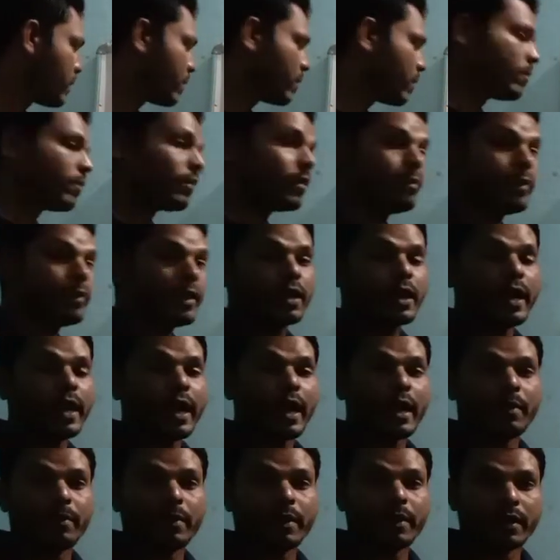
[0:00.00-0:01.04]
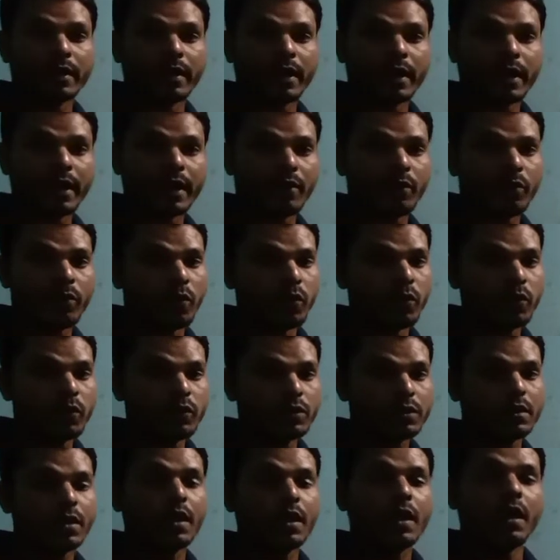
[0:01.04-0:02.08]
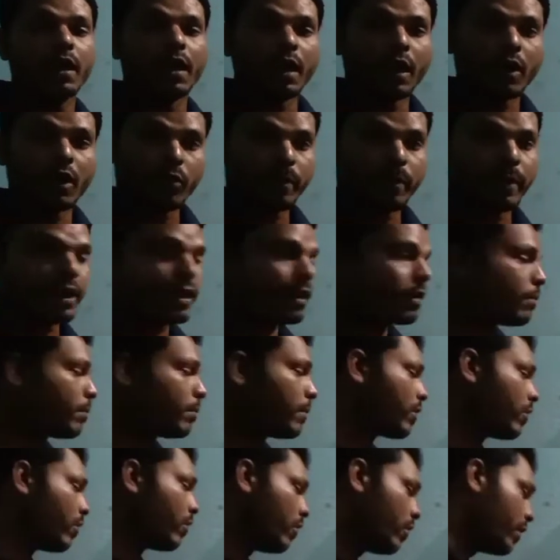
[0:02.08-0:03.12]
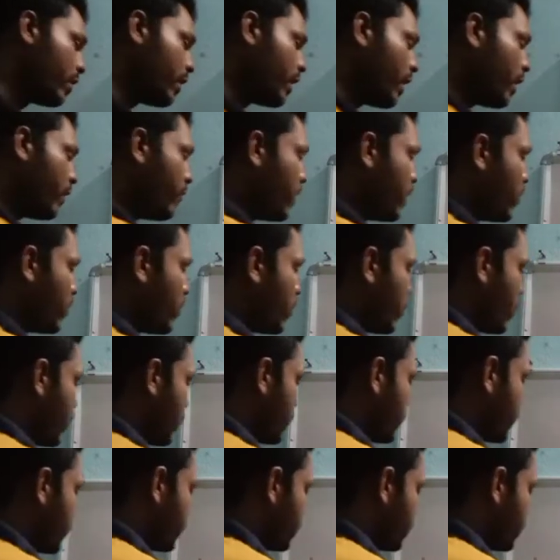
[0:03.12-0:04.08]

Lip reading: Will be carbon, and whose atomic number already we know